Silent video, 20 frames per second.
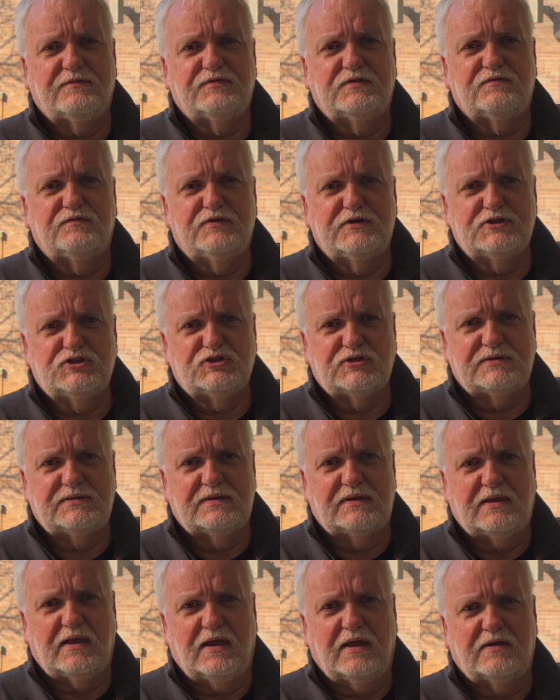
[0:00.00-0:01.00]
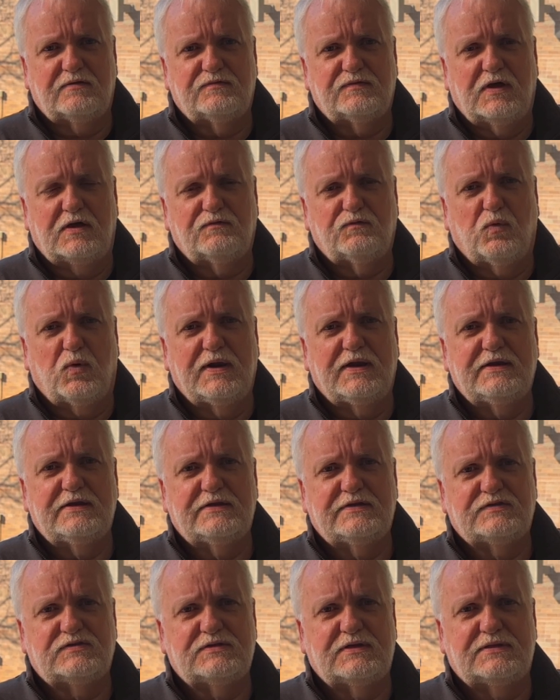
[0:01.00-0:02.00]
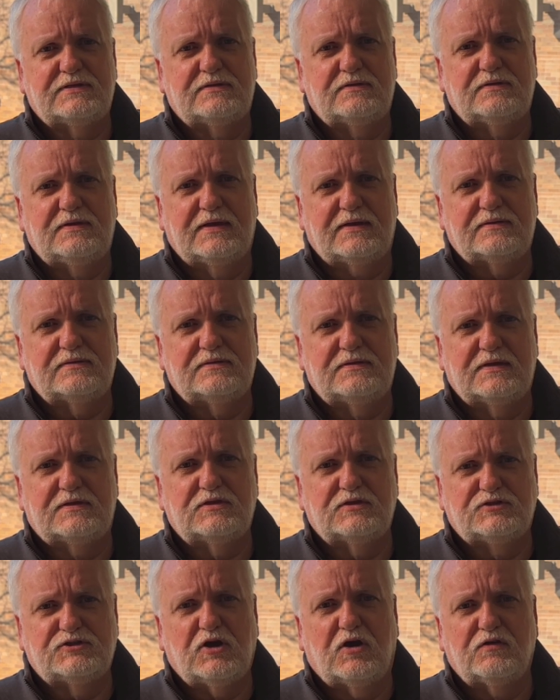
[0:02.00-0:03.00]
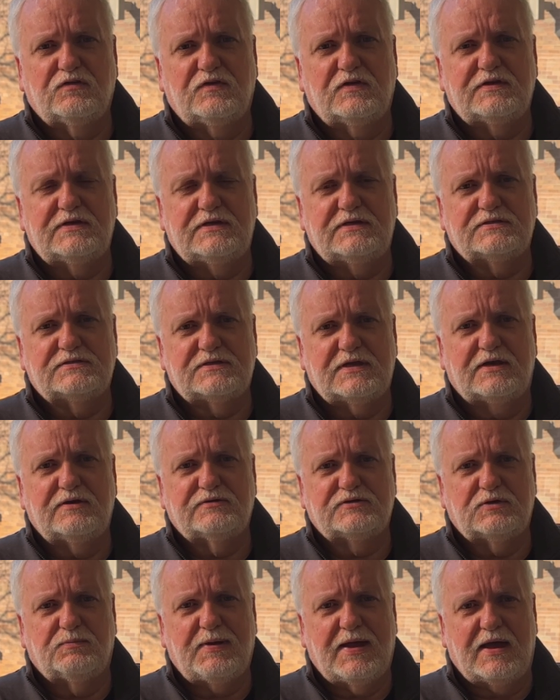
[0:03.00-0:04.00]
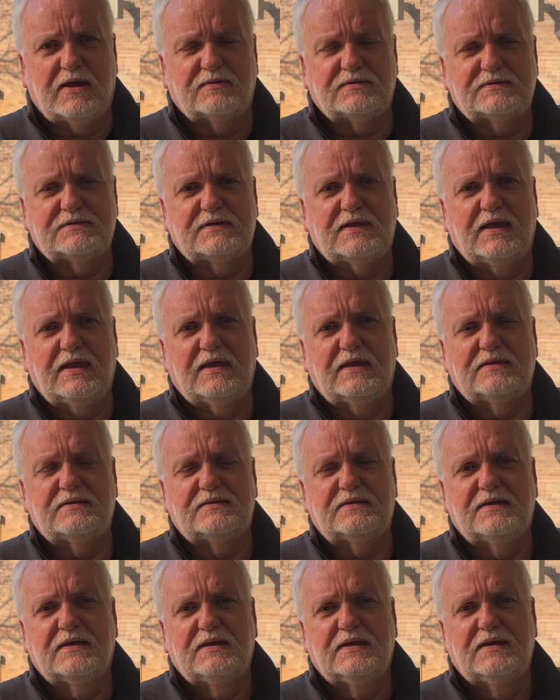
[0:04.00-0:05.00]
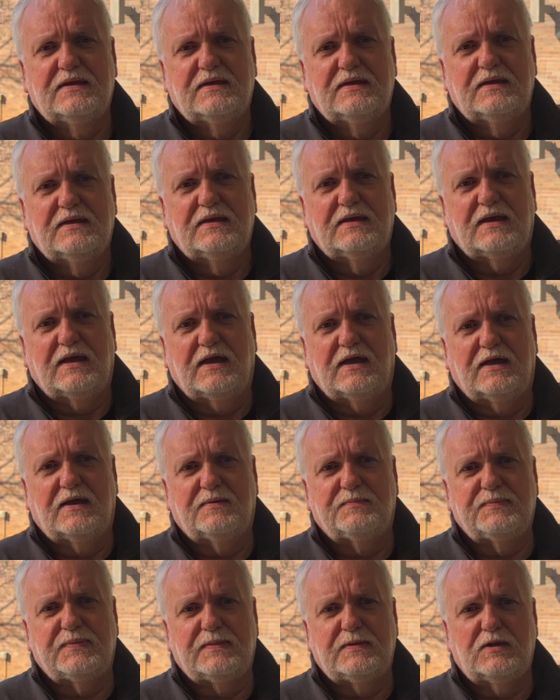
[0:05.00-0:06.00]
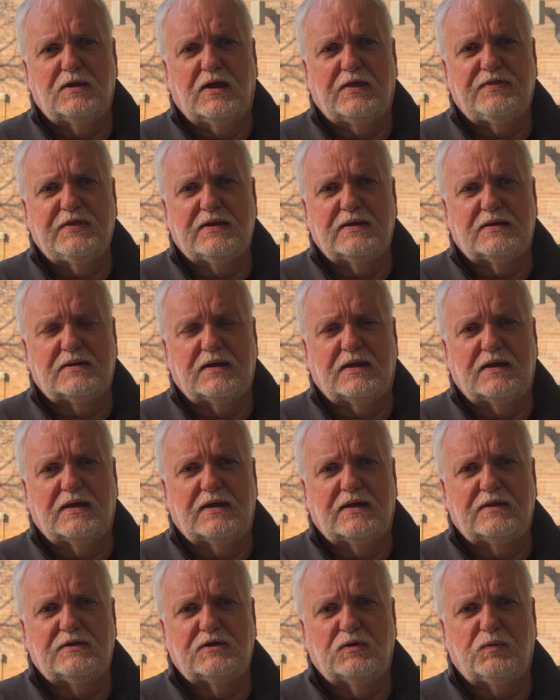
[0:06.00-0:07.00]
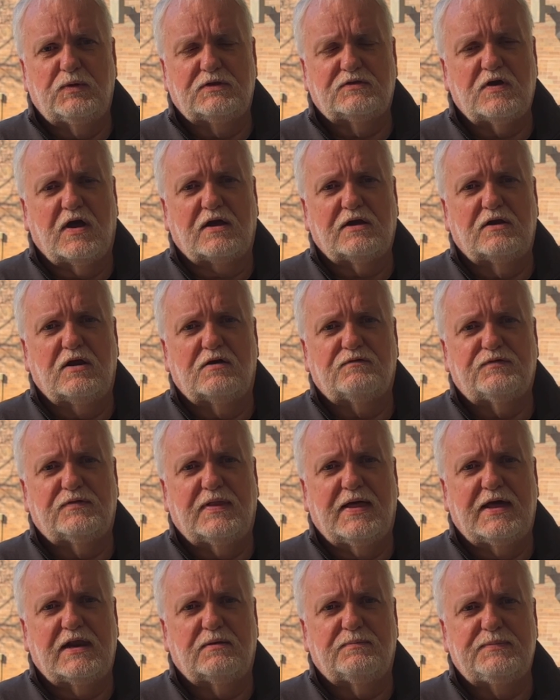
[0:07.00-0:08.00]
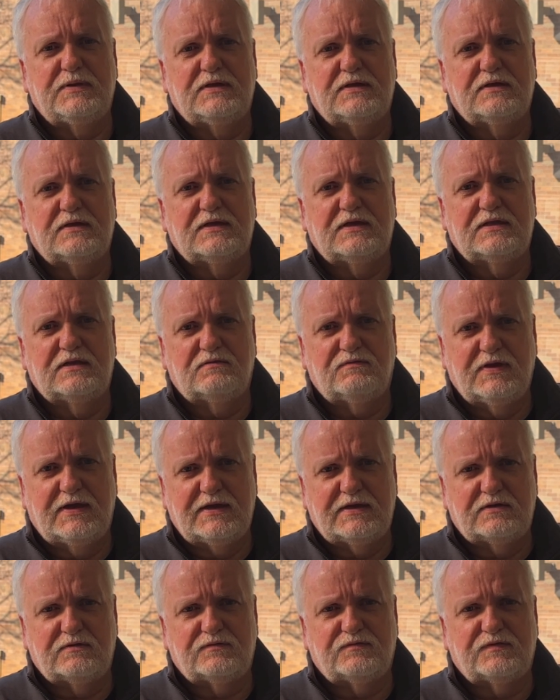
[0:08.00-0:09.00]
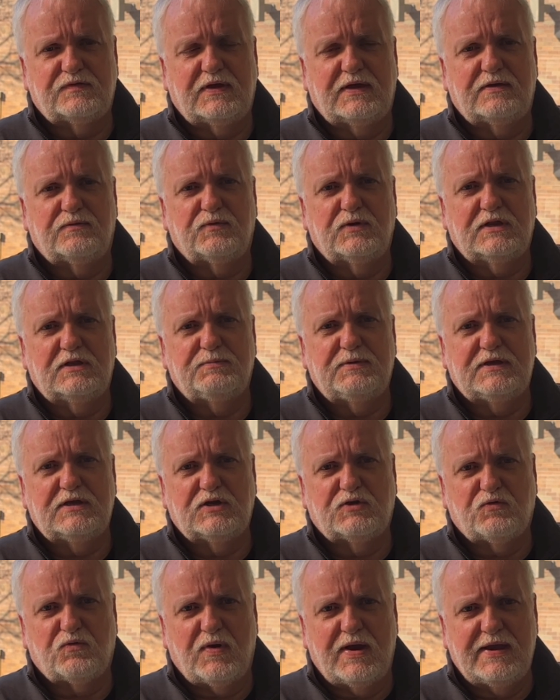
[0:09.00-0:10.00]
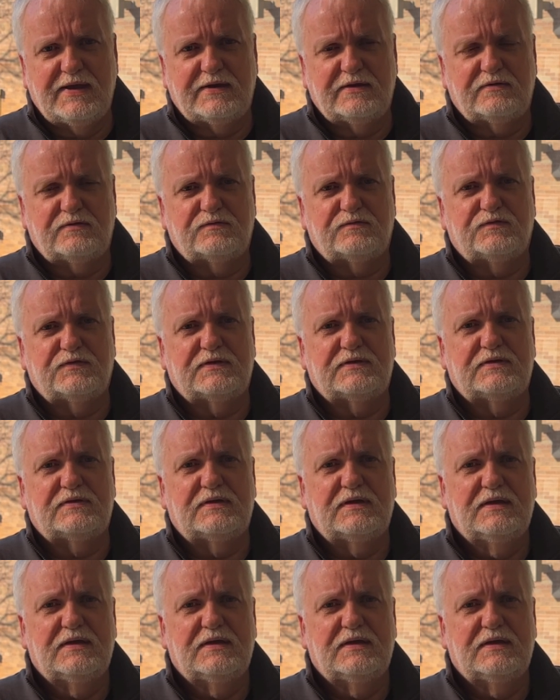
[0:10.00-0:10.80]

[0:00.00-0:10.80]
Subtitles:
the vision of what it is that the Charles Lea Center is about. And I think we talk an awful lot of being innovative and really being creative and